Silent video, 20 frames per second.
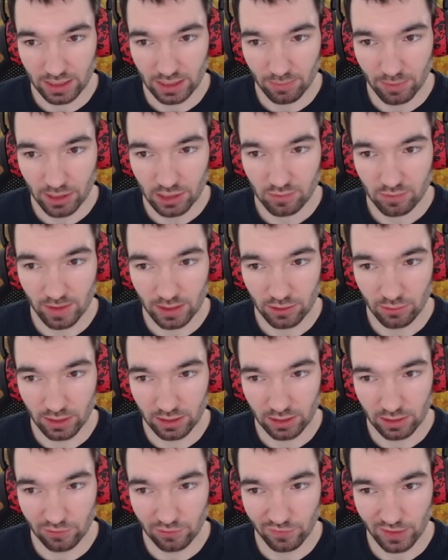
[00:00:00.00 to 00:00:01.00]
damage while you're
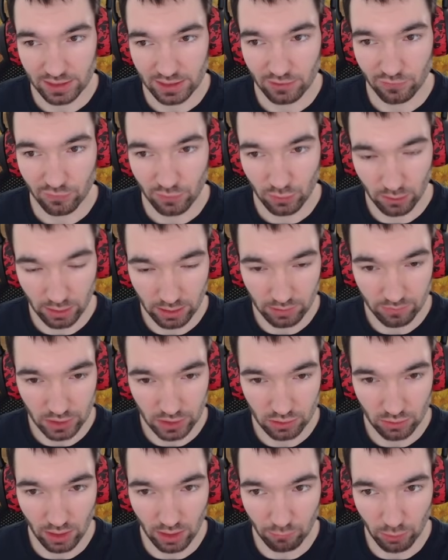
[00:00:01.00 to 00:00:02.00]
under the effects of Fury,
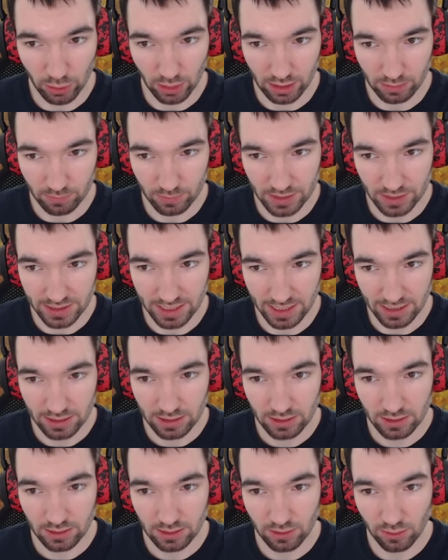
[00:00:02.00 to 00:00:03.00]
which you are
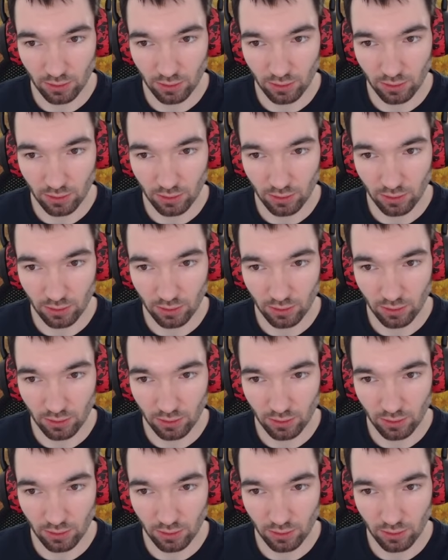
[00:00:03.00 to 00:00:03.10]
100%.